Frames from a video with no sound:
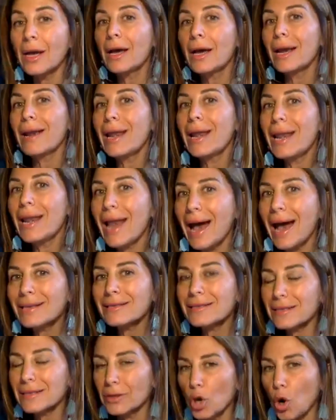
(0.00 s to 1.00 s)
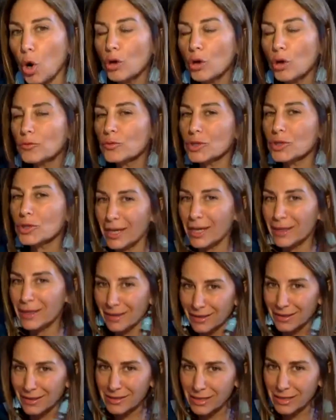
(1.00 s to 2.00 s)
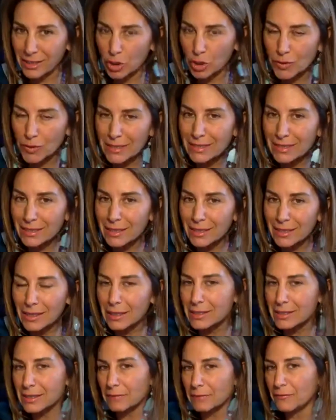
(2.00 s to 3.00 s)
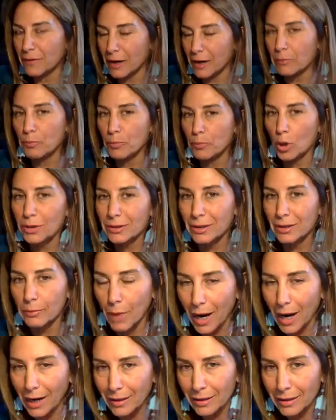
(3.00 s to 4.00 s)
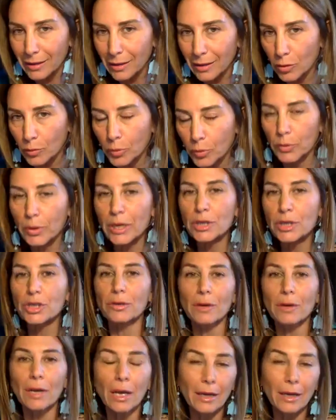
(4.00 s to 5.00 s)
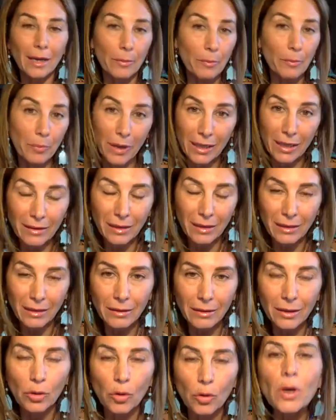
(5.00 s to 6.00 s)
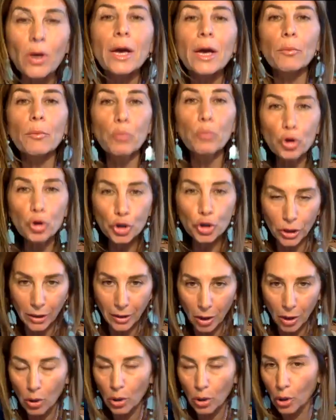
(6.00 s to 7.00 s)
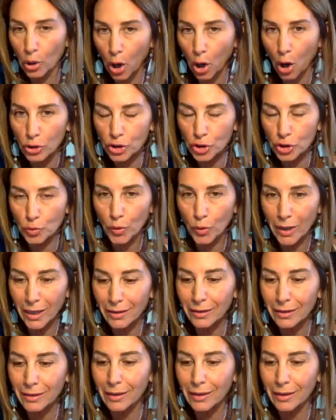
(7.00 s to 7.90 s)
Last note, which I think is interesting, is a very important marketing operation campaign that, you know, Boucheron launched with